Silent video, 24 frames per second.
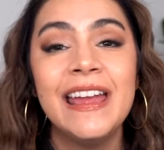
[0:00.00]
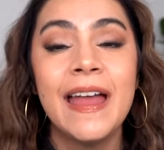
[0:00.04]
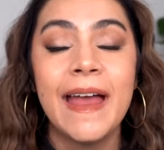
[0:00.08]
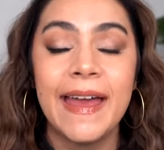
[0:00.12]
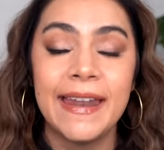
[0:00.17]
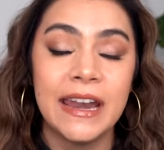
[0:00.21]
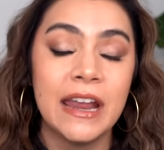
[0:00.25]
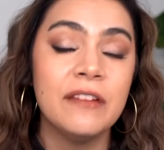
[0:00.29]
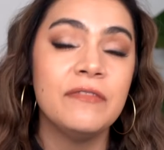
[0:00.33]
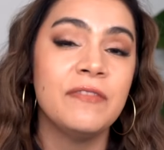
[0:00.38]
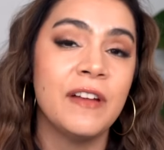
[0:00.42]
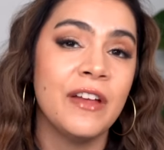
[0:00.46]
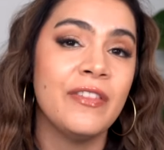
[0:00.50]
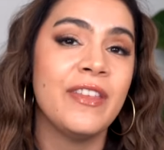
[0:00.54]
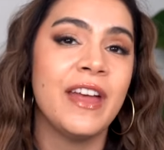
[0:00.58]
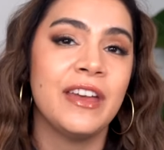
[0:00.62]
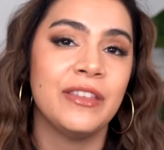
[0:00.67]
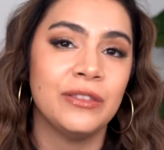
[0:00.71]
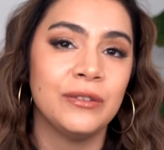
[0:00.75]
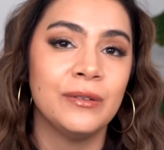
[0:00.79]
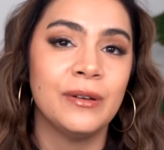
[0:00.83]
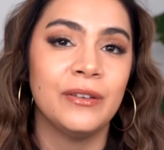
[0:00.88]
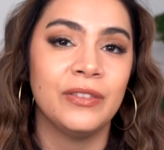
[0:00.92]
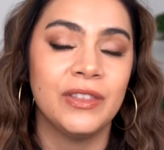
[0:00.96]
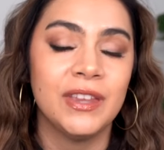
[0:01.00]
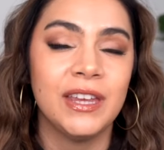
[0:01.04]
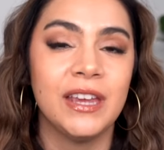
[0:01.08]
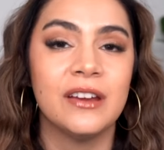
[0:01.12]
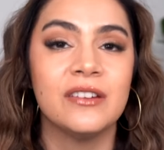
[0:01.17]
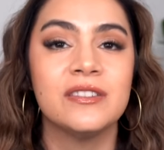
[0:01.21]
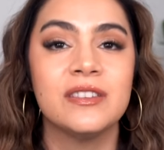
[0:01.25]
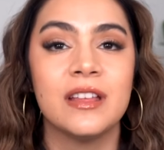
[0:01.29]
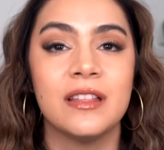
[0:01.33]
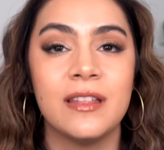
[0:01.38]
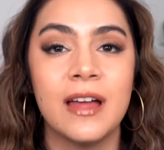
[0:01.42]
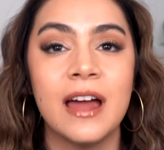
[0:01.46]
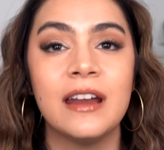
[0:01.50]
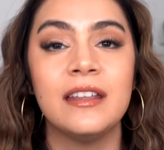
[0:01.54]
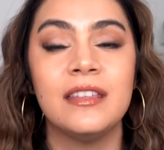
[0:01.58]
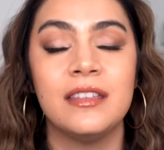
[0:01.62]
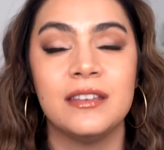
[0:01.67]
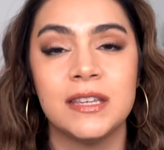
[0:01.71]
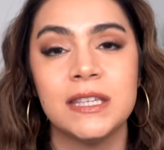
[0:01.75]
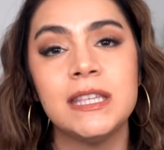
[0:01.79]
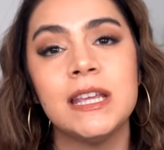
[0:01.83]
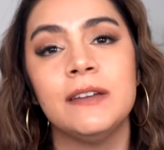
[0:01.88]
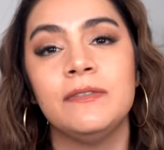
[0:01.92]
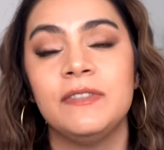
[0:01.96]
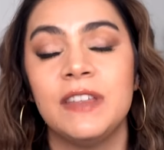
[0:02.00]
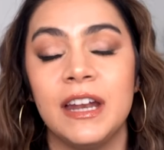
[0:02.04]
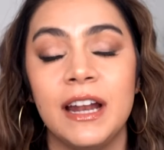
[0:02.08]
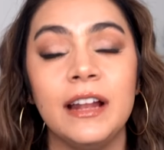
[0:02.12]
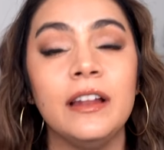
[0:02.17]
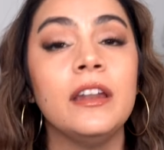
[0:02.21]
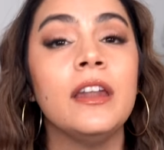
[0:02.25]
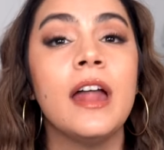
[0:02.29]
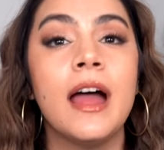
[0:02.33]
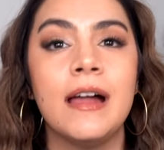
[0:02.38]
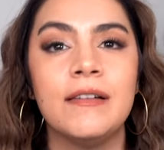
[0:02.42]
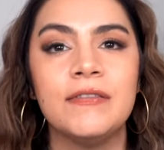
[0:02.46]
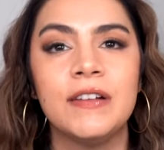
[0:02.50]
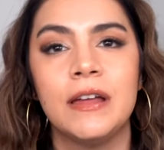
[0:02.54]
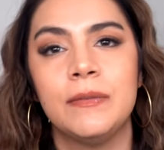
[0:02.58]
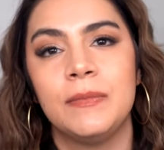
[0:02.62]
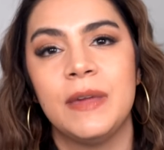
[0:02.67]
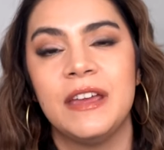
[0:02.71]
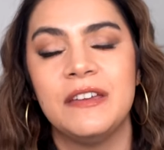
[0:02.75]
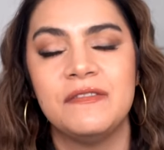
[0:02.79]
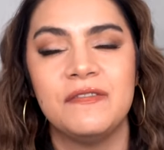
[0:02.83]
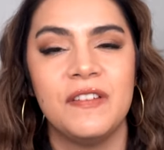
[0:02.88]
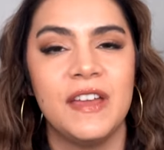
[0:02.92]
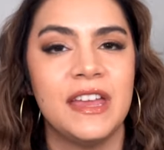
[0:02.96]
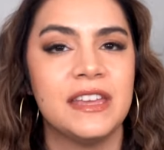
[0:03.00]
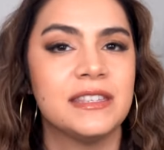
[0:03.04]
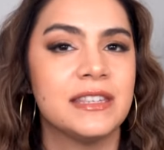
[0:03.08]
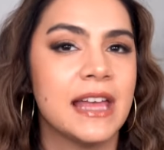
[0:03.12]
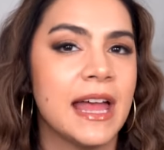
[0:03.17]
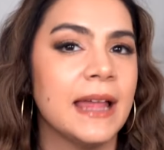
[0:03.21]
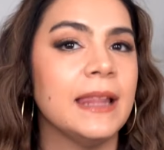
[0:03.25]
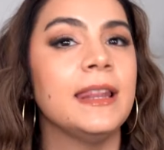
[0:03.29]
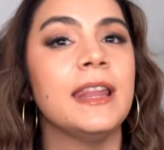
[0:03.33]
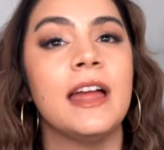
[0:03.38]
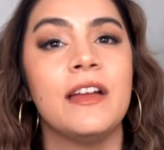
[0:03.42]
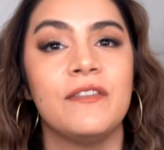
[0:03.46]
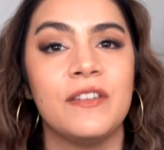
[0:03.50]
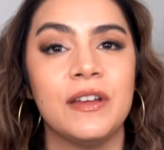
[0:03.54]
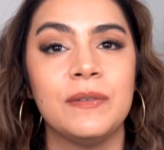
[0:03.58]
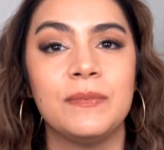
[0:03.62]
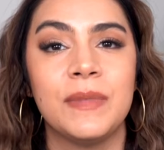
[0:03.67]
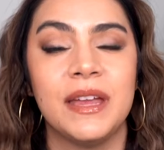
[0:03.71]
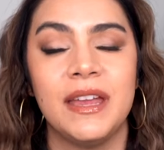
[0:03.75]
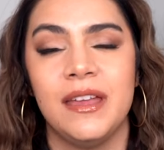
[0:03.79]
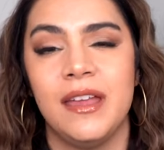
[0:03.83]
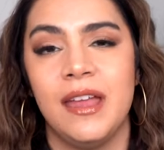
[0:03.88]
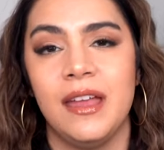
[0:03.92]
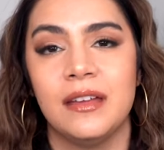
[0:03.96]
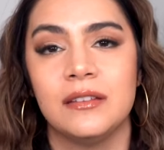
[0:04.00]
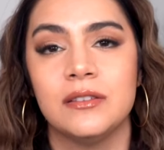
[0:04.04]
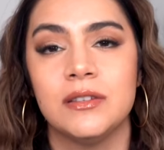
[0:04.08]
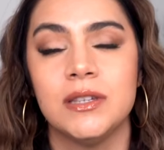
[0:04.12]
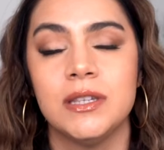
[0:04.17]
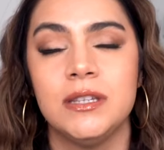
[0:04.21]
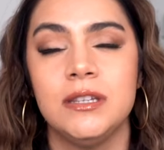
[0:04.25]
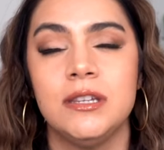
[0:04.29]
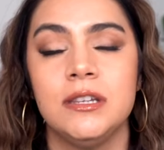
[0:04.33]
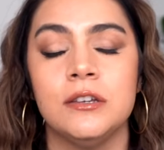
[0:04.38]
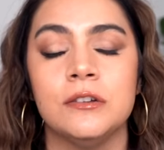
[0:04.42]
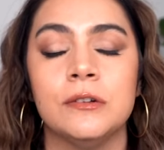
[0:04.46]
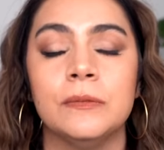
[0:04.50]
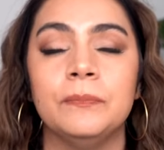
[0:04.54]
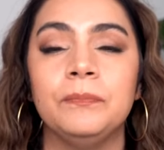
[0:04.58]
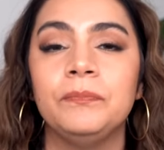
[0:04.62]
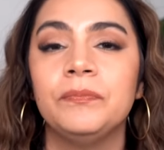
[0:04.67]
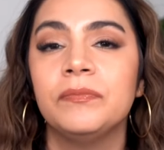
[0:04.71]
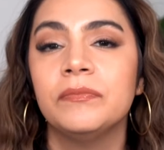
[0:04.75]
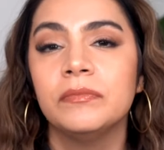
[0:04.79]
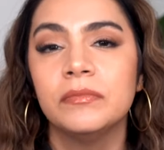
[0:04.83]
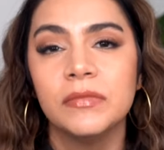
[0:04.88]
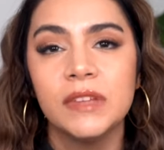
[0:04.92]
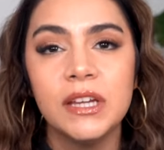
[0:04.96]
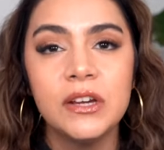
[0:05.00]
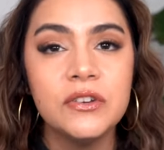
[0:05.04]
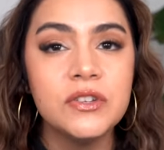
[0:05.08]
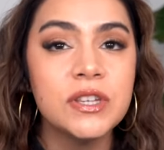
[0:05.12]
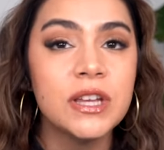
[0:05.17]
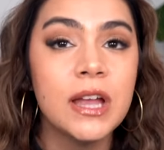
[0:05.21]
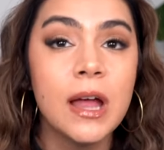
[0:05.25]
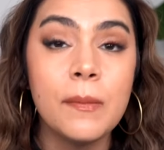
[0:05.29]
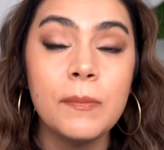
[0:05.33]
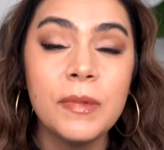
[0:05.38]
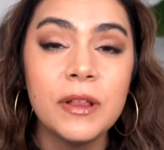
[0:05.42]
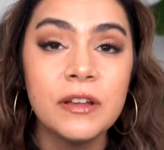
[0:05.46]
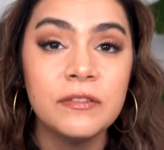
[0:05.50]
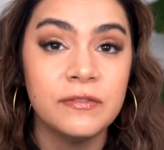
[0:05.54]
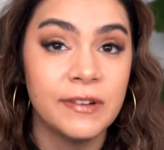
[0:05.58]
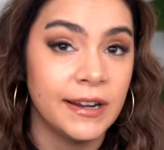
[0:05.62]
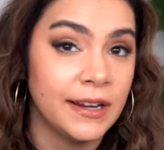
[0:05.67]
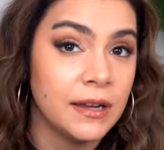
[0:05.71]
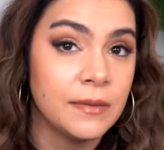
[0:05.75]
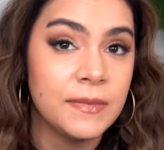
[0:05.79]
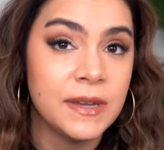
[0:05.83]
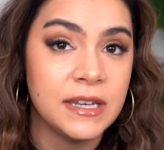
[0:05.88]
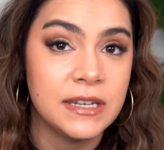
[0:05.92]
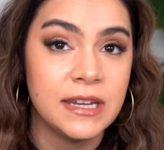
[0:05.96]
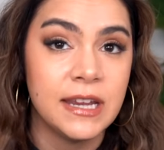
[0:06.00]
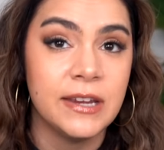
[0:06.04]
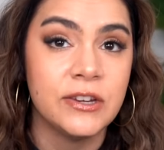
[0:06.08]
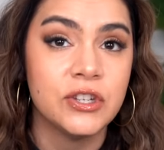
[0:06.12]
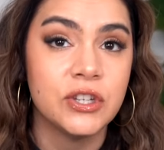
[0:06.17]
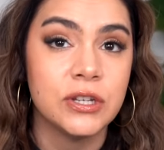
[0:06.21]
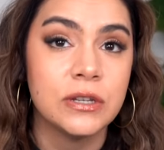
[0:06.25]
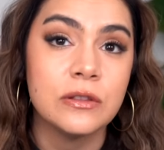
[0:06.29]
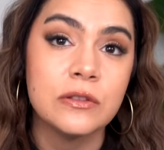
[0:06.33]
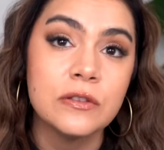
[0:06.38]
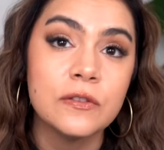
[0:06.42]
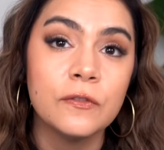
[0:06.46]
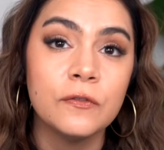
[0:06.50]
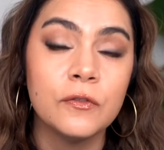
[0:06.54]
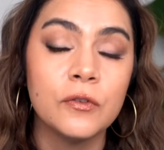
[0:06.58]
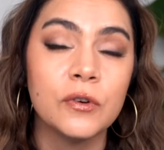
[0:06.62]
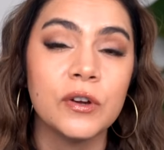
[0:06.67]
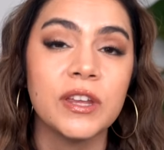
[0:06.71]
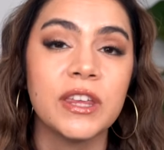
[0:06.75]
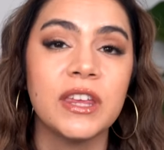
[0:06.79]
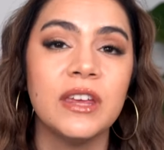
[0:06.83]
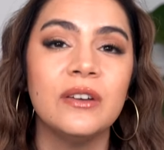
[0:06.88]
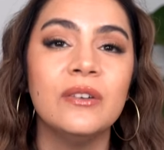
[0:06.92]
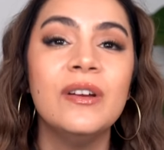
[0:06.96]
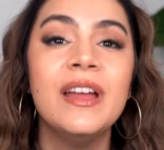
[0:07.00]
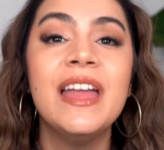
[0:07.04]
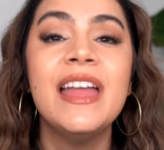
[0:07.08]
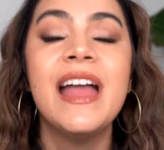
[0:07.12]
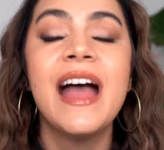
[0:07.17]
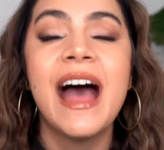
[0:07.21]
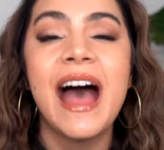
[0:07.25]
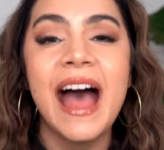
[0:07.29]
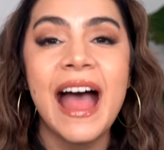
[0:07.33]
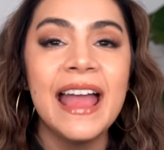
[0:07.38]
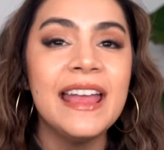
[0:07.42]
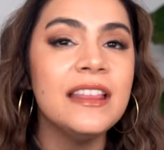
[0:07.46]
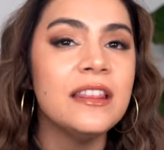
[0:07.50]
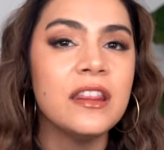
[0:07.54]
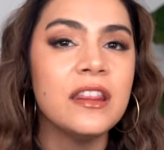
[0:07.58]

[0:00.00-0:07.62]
And I found that throughout the years, a lot of the stuff that I love on my face, I love on my hands too. Here's a couple of recommendations for you. I